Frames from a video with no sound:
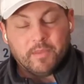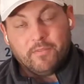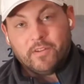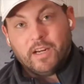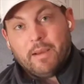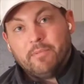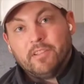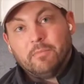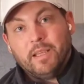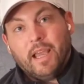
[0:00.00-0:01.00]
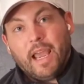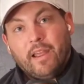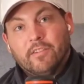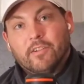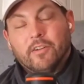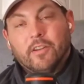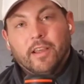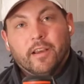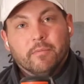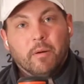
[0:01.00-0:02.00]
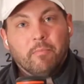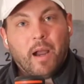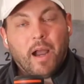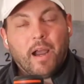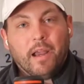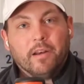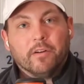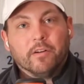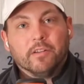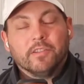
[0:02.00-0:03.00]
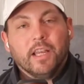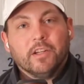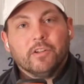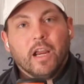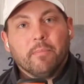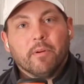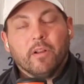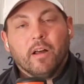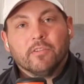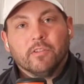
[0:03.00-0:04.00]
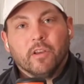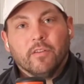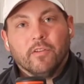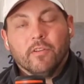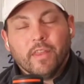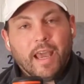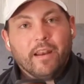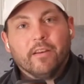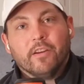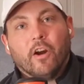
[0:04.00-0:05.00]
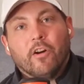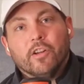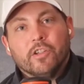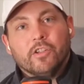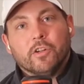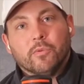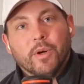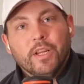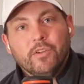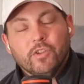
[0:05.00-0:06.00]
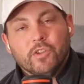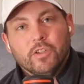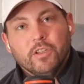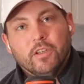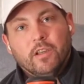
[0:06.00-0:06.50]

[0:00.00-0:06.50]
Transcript: If there happens to be a hazard, like a pond or a sand trap, it'll also give you that yardage to reach.